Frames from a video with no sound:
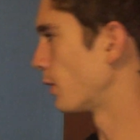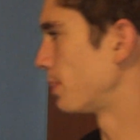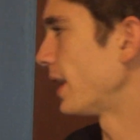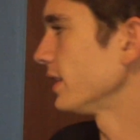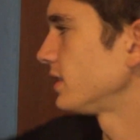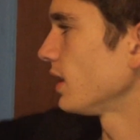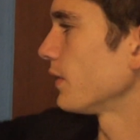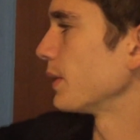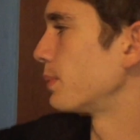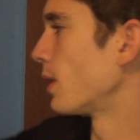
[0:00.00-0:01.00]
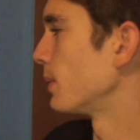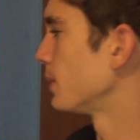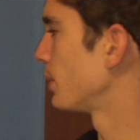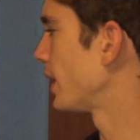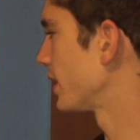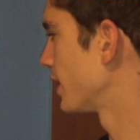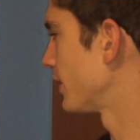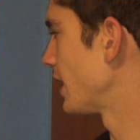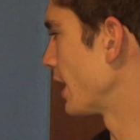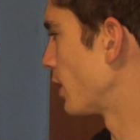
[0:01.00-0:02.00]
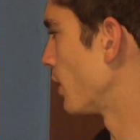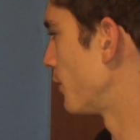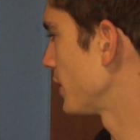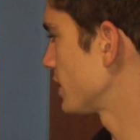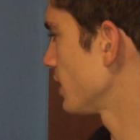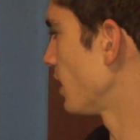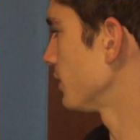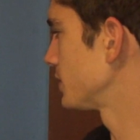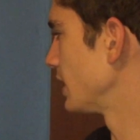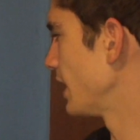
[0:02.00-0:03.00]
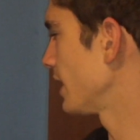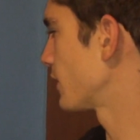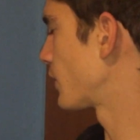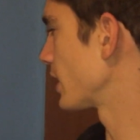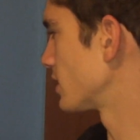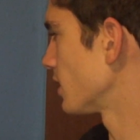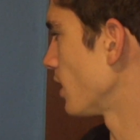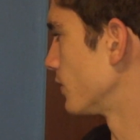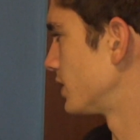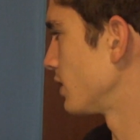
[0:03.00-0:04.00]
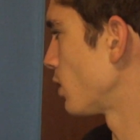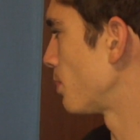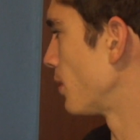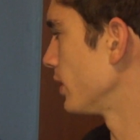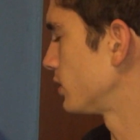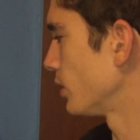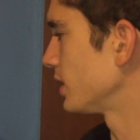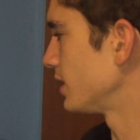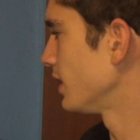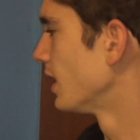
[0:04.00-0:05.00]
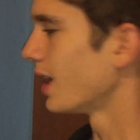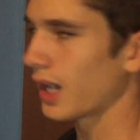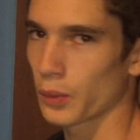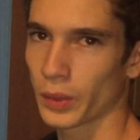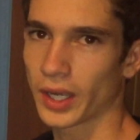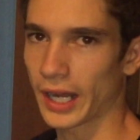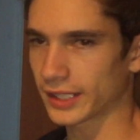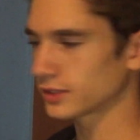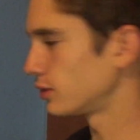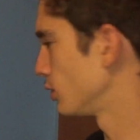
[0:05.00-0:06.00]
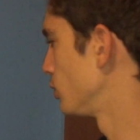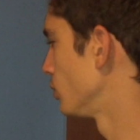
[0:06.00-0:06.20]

for part C of the problem, we are given a coefficient of kinetic friction of 0.20, and we're asked to